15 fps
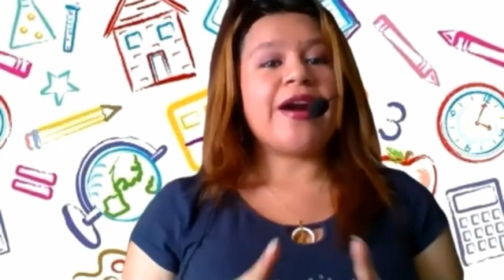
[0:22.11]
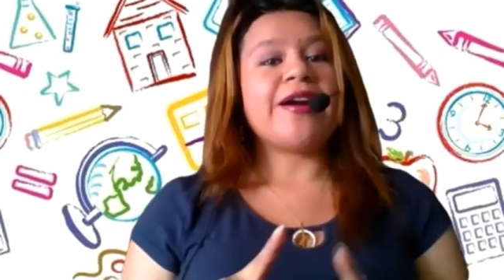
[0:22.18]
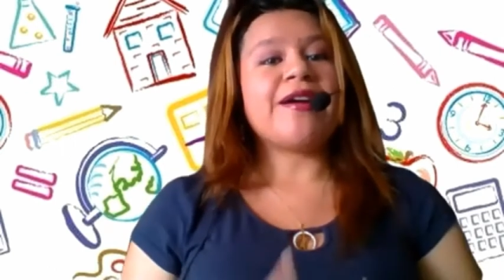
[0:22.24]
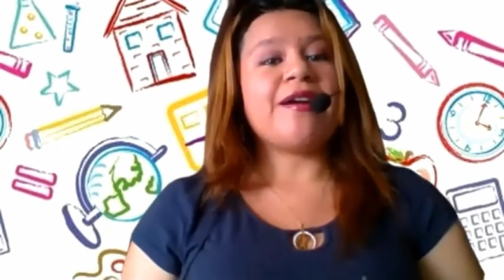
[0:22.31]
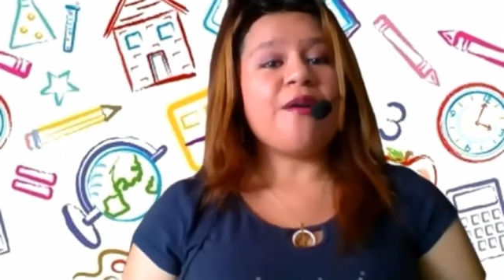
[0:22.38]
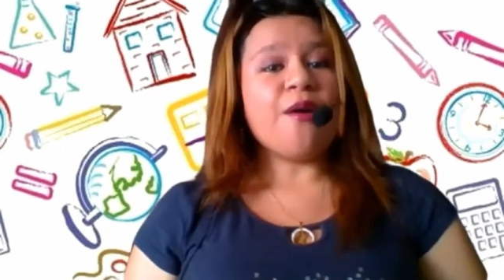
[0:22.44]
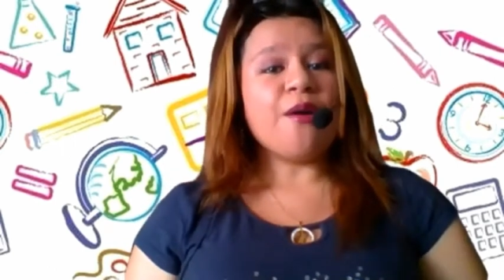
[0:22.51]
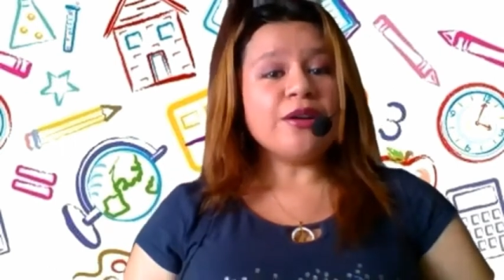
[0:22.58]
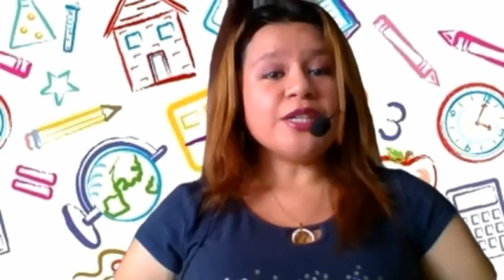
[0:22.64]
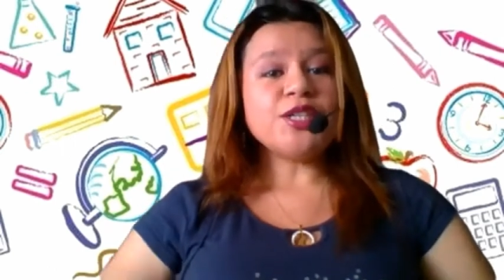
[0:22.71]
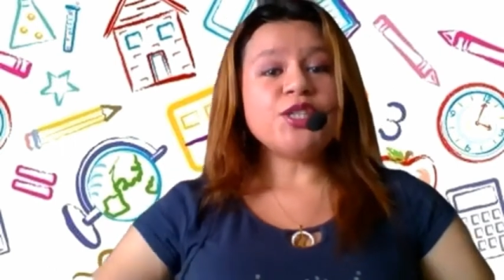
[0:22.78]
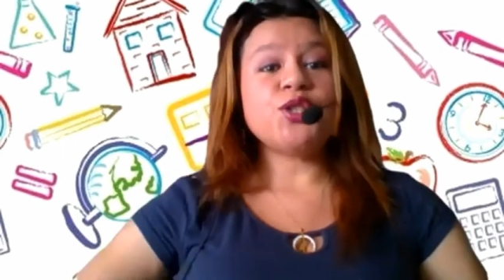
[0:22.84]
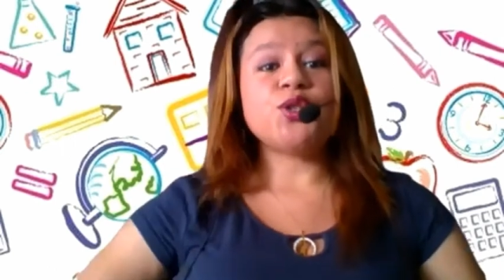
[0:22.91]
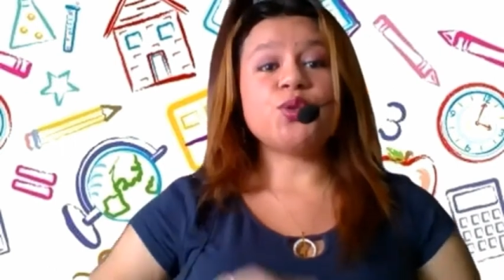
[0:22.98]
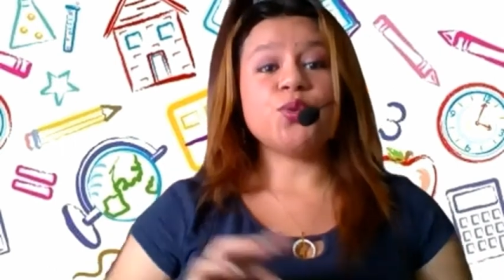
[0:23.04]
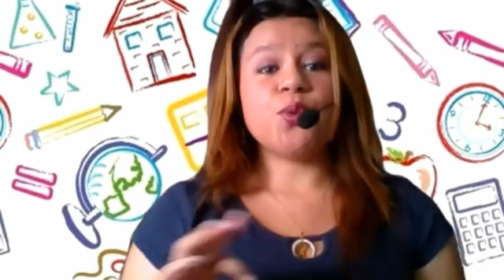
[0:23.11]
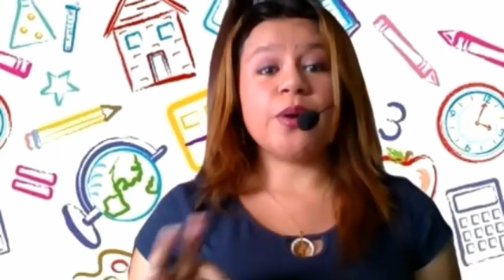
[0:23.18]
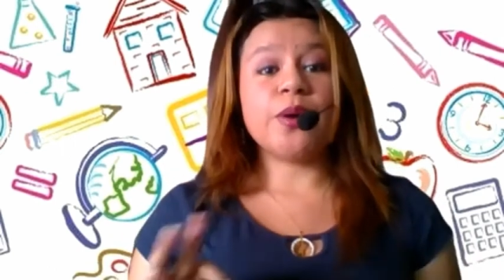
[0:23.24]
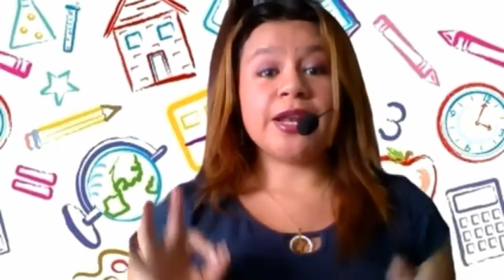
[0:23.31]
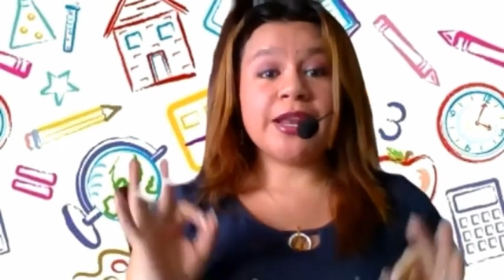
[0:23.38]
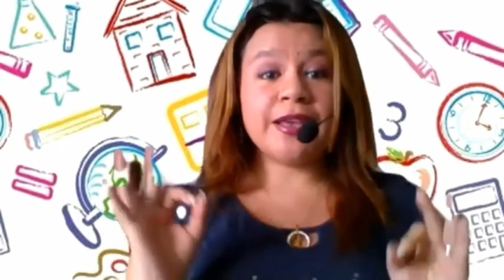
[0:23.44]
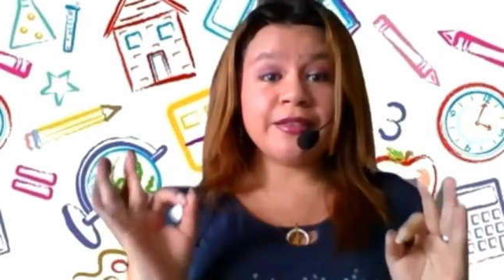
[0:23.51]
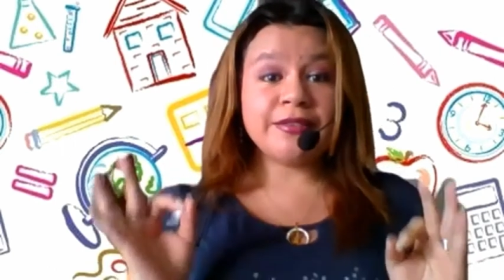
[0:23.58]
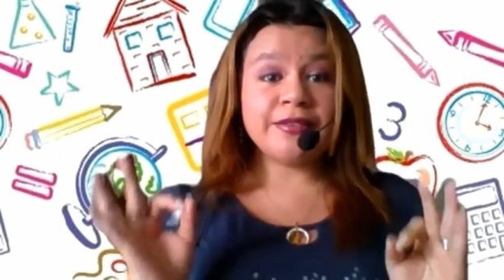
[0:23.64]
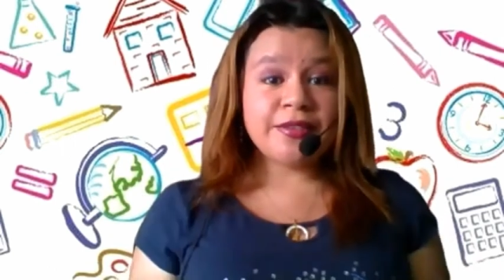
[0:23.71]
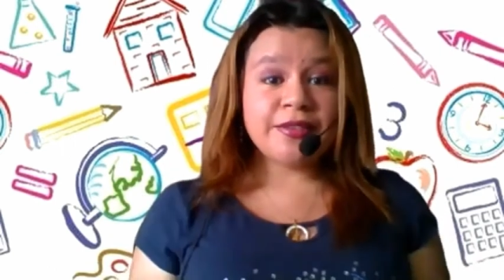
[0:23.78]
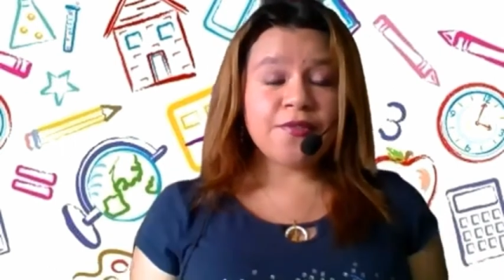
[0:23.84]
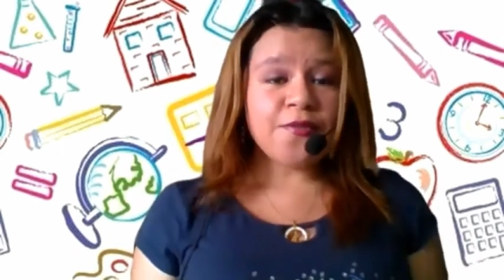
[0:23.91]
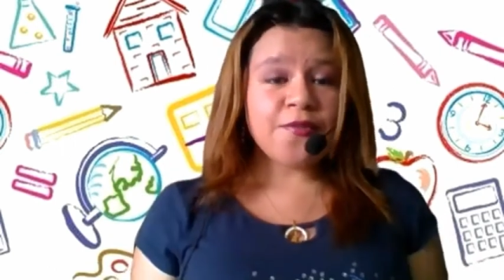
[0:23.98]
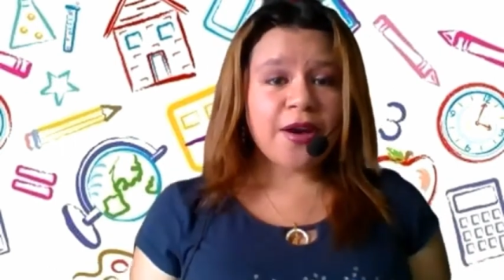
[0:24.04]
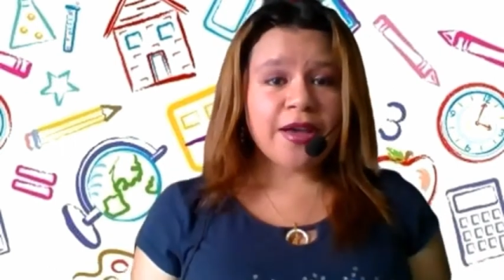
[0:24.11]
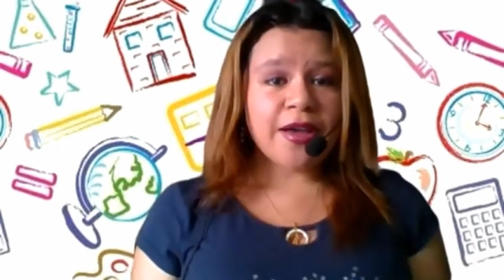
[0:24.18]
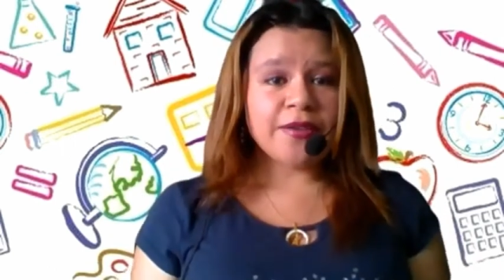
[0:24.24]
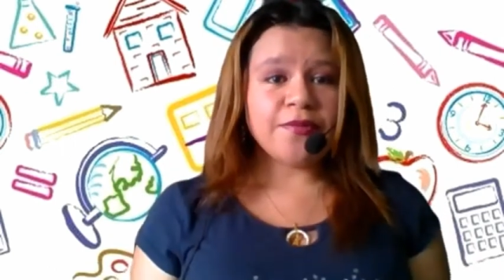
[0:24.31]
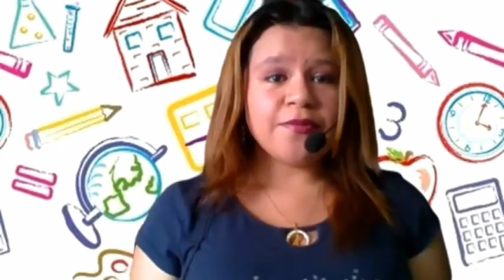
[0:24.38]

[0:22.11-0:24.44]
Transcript: going to identify